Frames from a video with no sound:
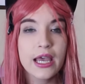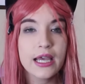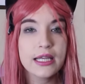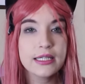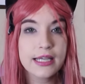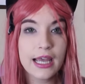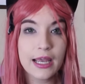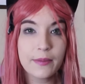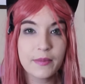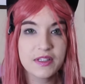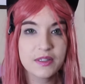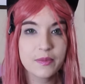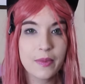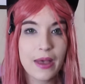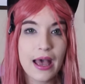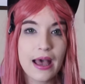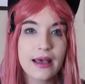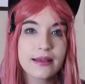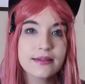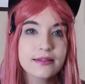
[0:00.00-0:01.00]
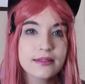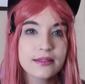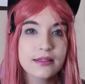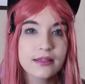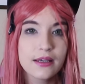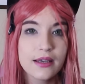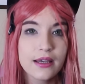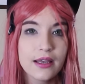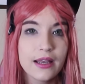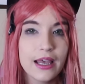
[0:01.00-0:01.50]
And time has
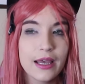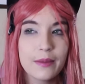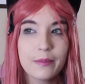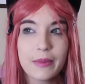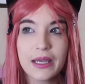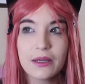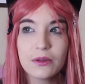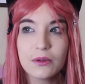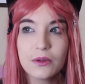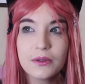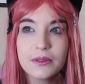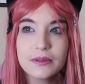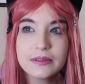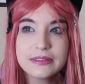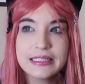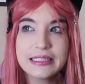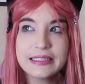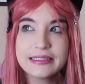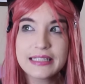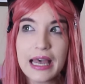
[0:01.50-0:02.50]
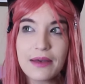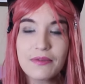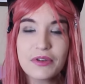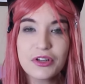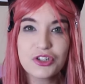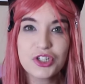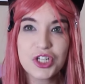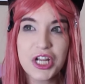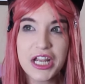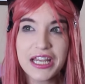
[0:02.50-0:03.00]
passed and my loyalties
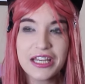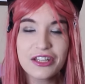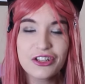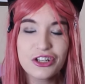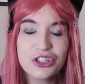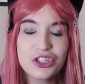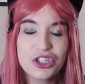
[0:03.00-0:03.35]
haven't changed.